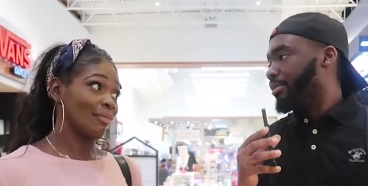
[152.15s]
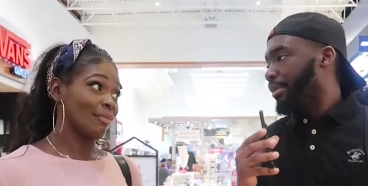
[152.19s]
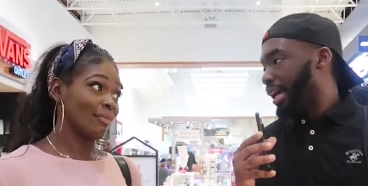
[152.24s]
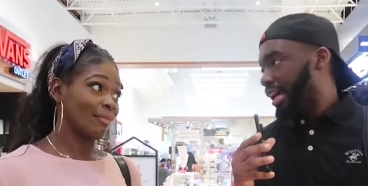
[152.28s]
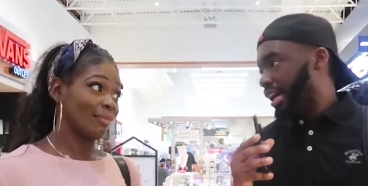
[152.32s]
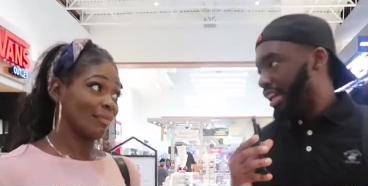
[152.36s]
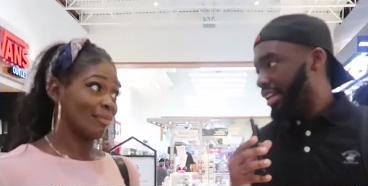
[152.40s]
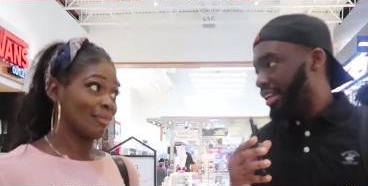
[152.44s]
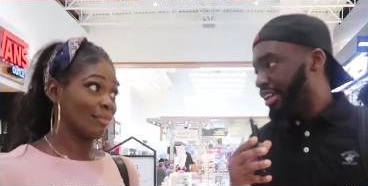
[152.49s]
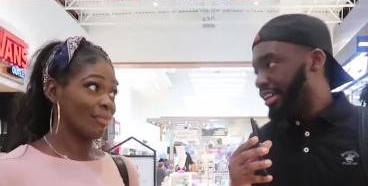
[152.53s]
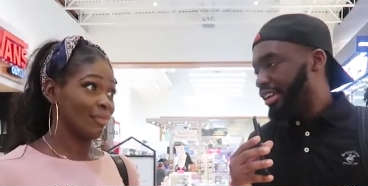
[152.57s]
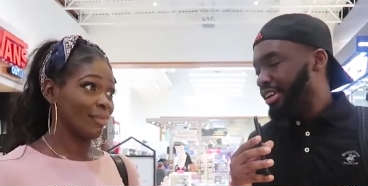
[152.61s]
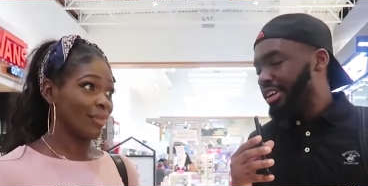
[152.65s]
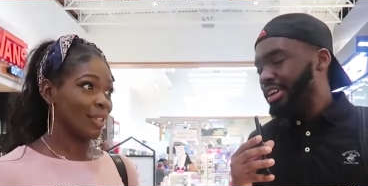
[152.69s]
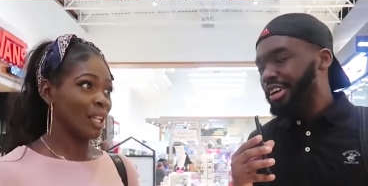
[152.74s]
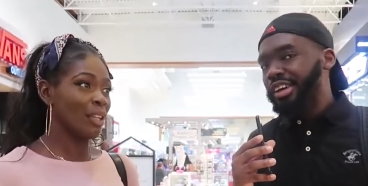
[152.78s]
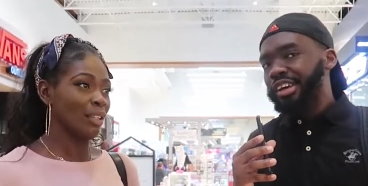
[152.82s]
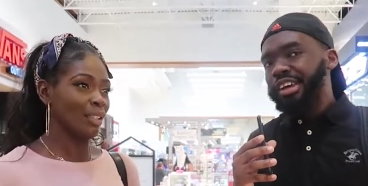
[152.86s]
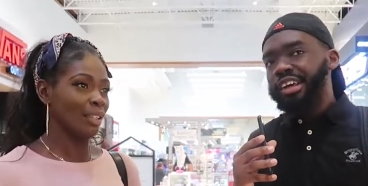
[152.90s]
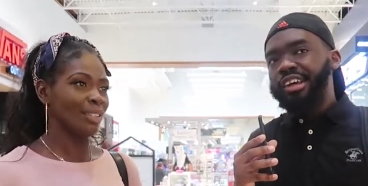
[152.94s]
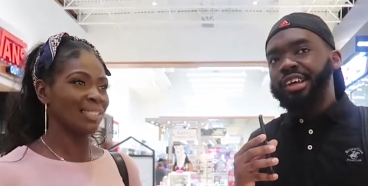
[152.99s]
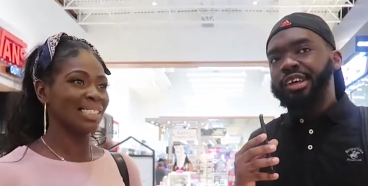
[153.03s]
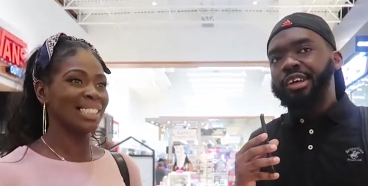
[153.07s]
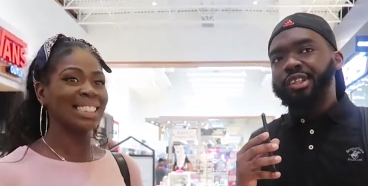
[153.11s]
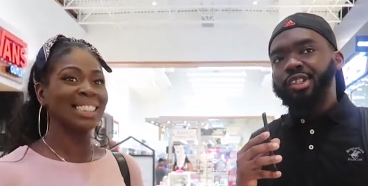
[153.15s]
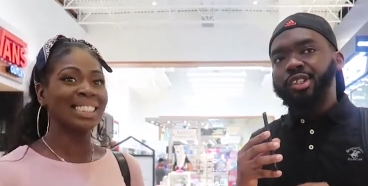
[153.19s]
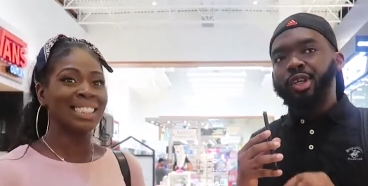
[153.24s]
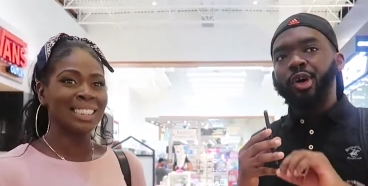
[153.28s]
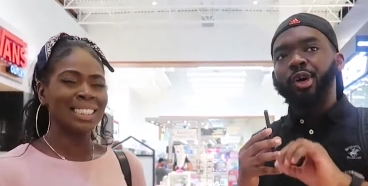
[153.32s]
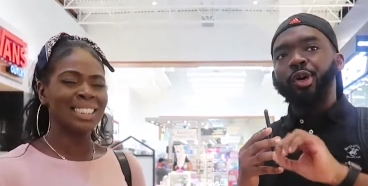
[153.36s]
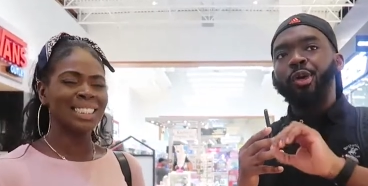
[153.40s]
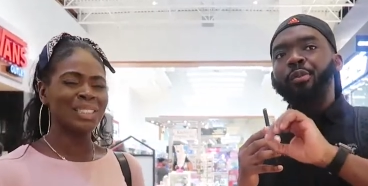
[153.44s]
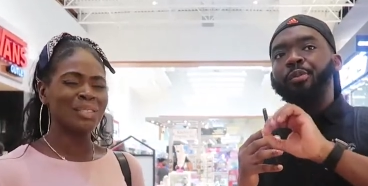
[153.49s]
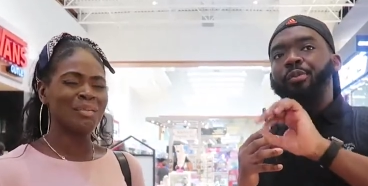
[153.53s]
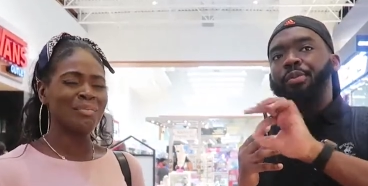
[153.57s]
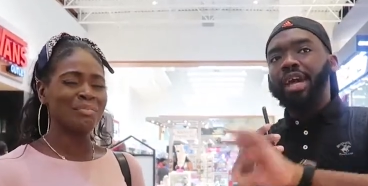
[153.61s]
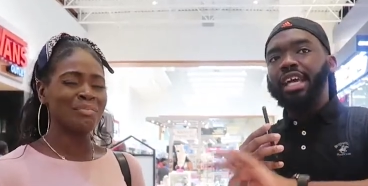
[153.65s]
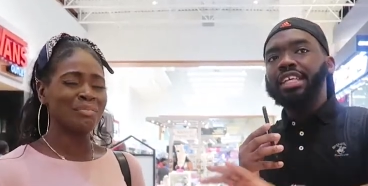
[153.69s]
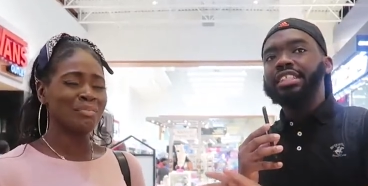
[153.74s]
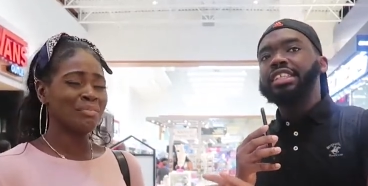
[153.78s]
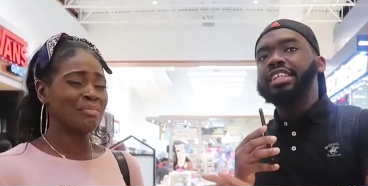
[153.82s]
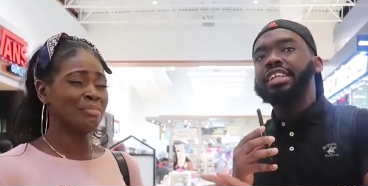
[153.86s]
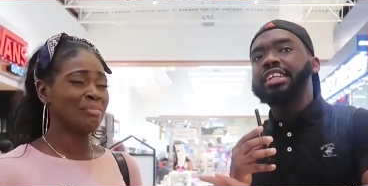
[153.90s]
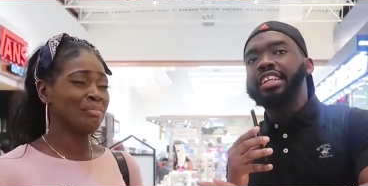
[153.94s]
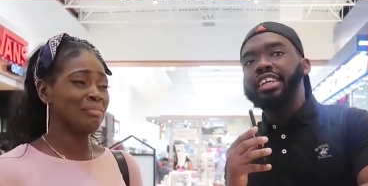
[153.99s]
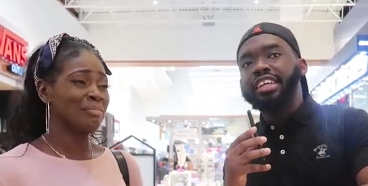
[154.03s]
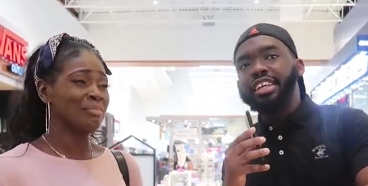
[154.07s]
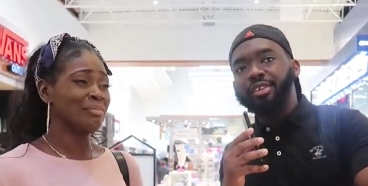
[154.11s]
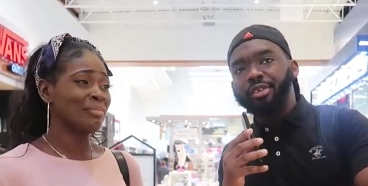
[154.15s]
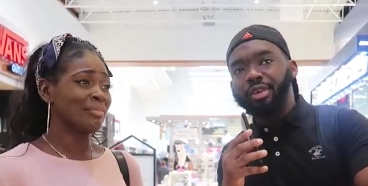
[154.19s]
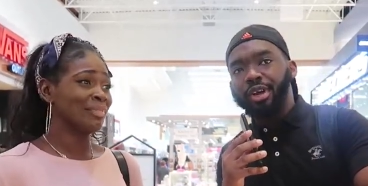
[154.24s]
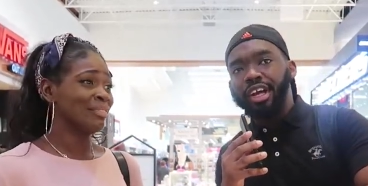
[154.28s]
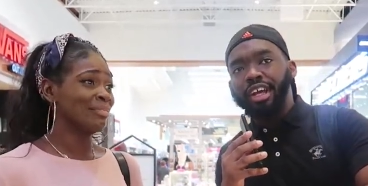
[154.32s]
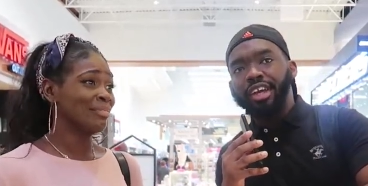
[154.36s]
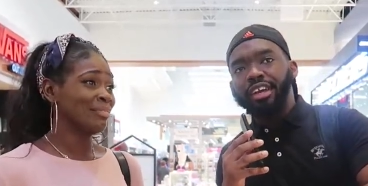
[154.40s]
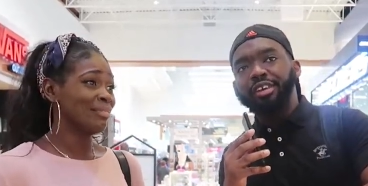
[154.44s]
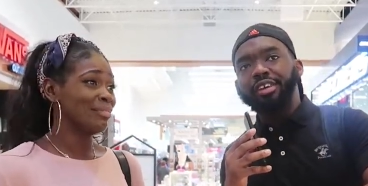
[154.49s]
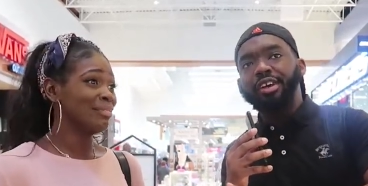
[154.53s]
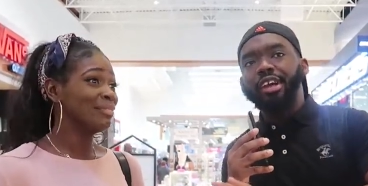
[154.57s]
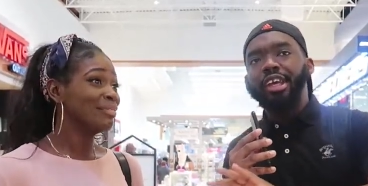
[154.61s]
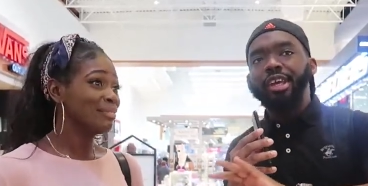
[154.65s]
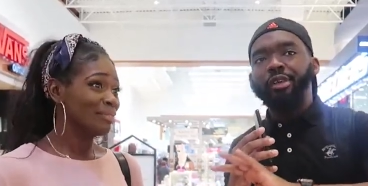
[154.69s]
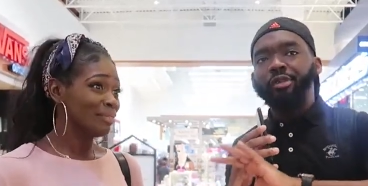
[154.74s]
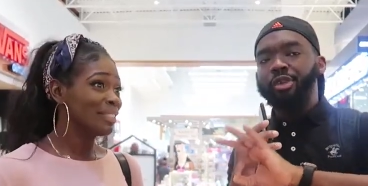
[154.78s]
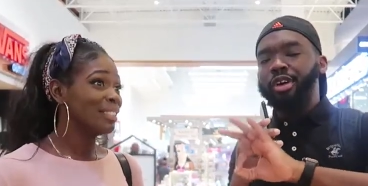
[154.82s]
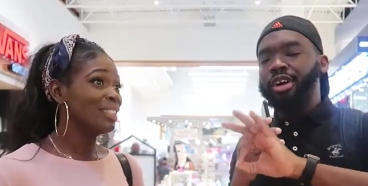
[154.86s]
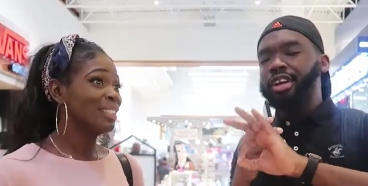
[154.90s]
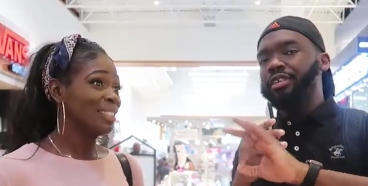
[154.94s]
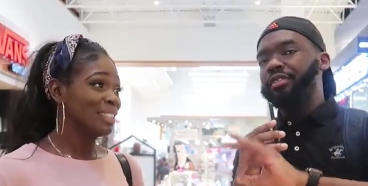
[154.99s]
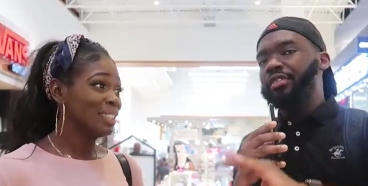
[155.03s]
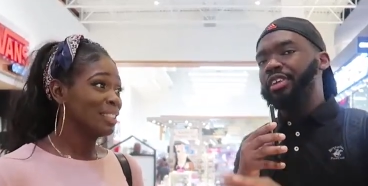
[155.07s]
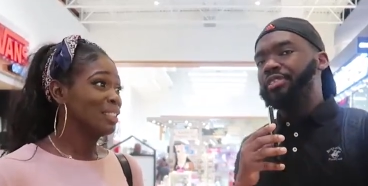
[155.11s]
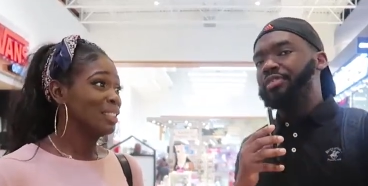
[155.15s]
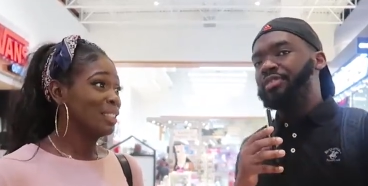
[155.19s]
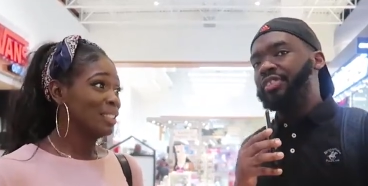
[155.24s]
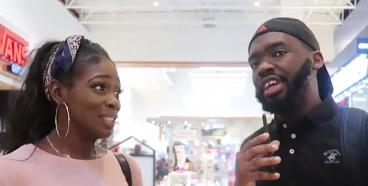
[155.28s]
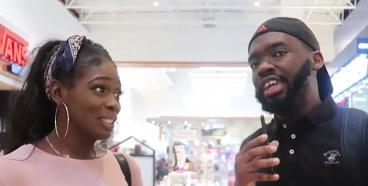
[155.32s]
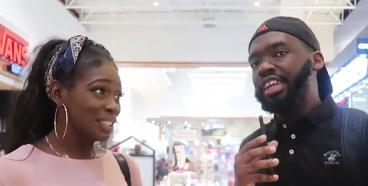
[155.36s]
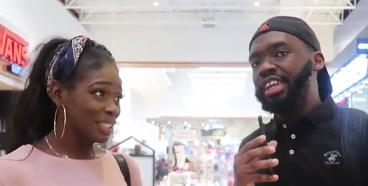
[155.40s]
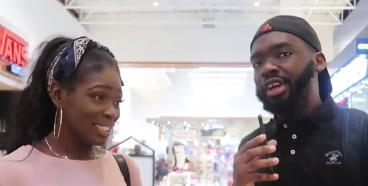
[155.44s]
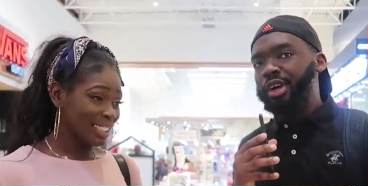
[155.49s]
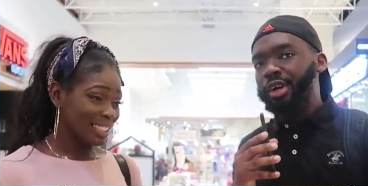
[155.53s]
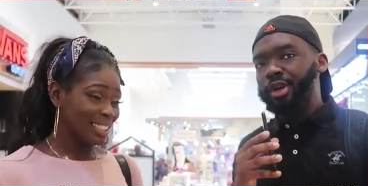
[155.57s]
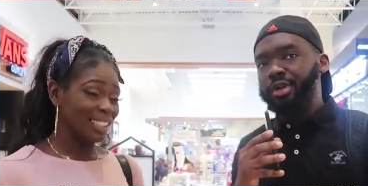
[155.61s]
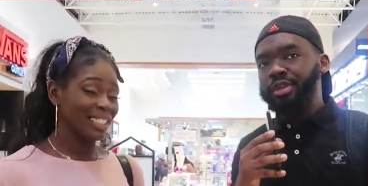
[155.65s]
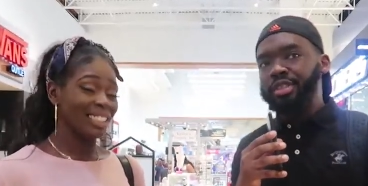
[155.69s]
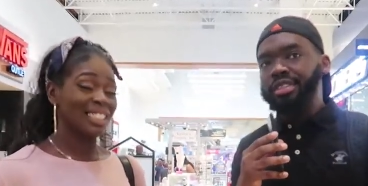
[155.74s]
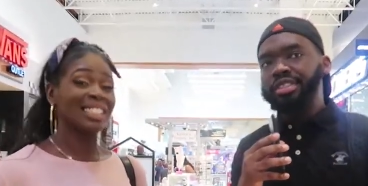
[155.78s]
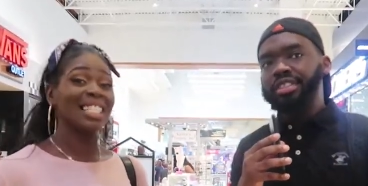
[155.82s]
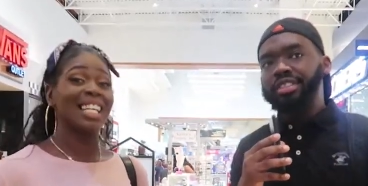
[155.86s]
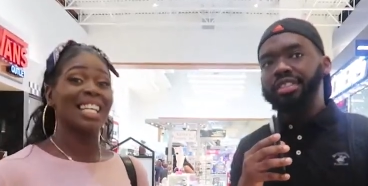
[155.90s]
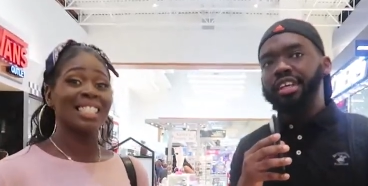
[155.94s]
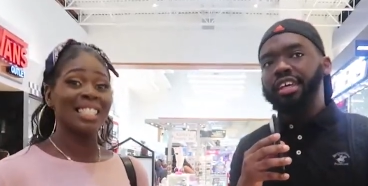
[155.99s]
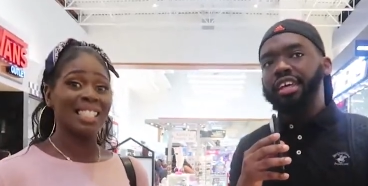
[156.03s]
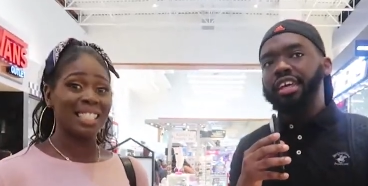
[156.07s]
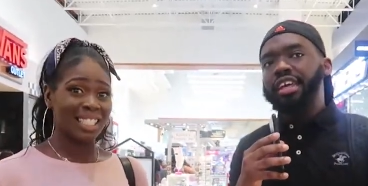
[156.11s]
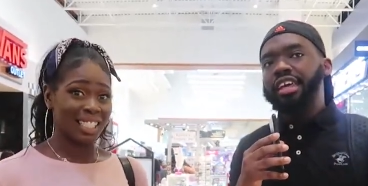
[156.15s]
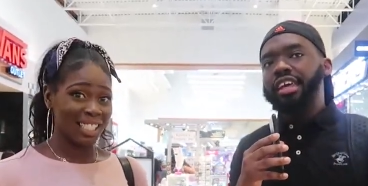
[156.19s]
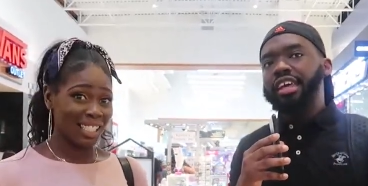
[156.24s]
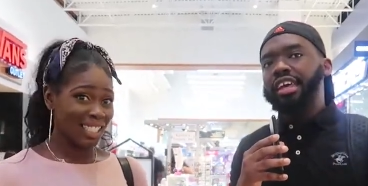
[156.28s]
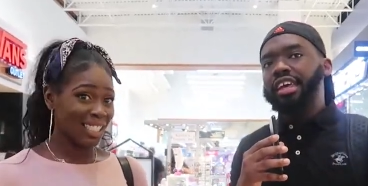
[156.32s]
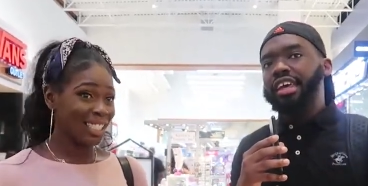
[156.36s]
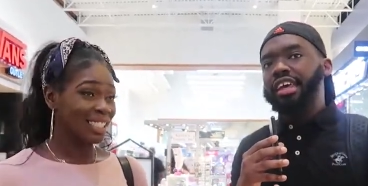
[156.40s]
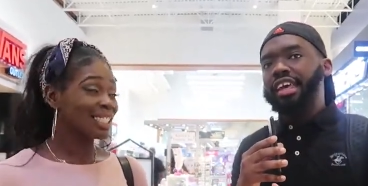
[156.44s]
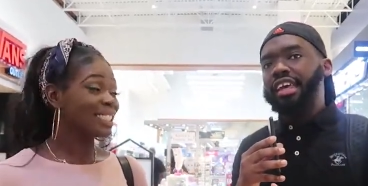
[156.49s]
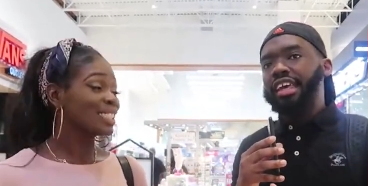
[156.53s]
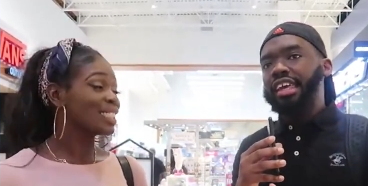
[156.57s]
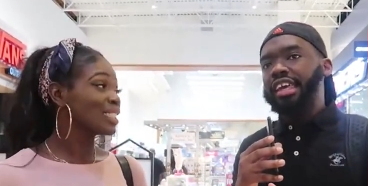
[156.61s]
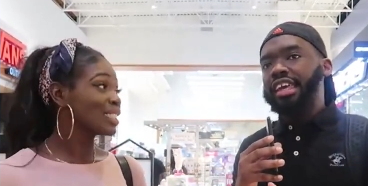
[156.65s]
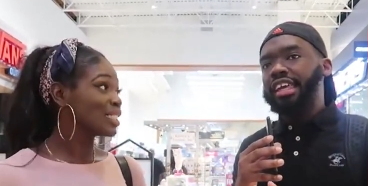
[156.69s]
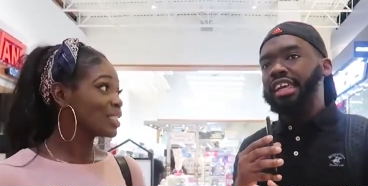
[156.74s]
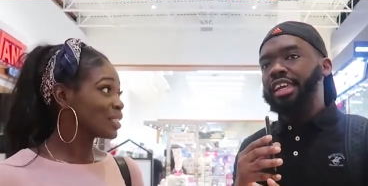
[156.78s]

Speaker 1: a man. So basically, right in one of his videos, yes.